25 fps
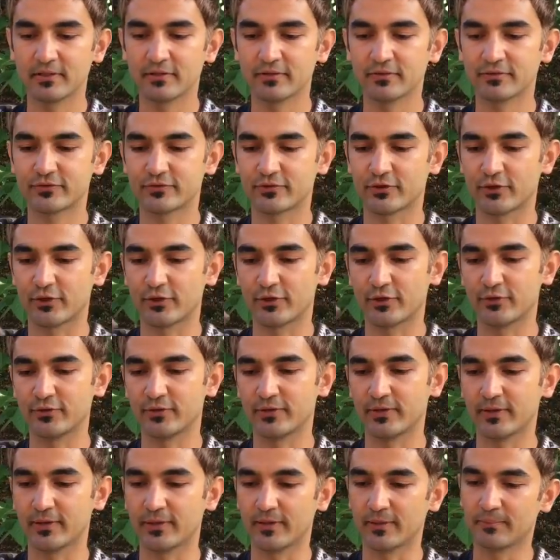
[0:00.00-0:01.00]
So
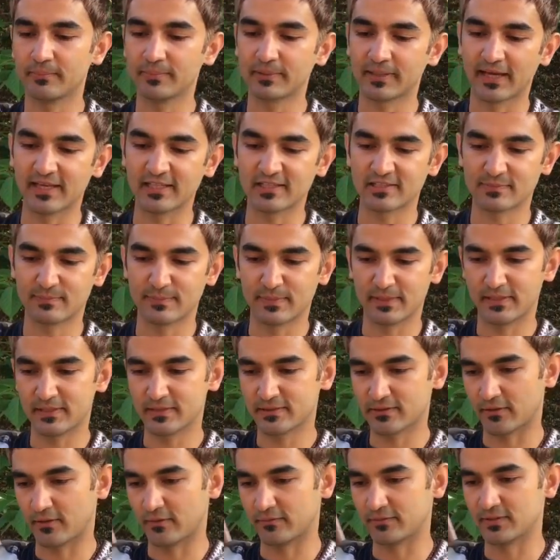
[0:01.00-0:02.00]
the
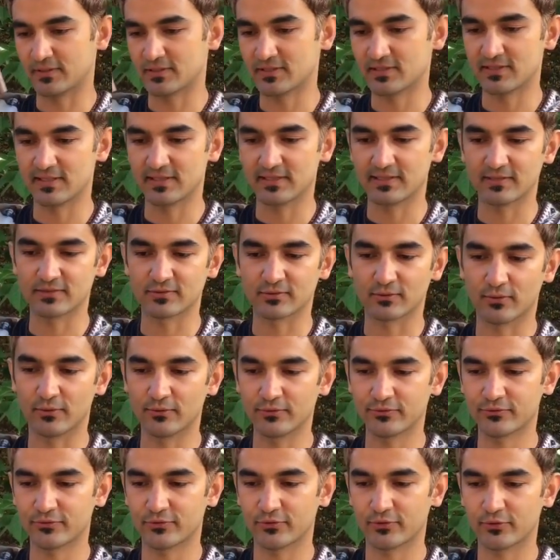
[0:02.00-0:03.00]
placement of the stick is
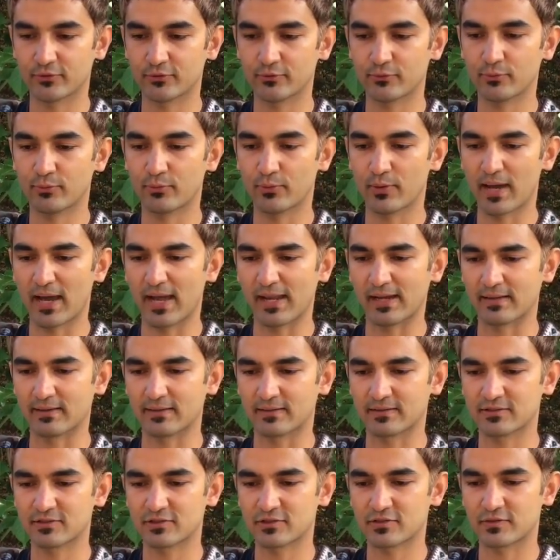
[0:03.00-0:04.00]
also quite
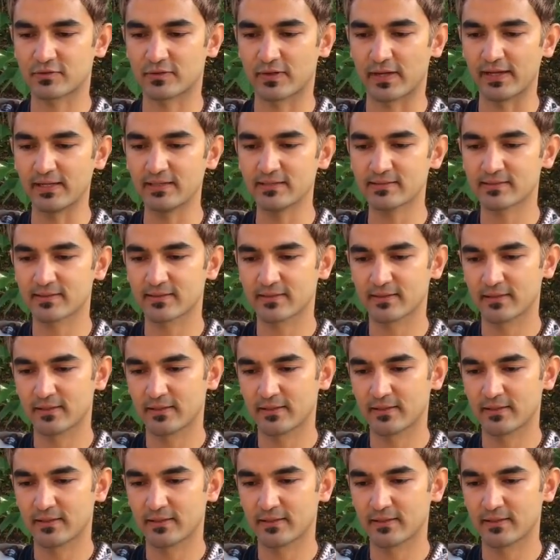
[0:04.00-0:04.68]
straight.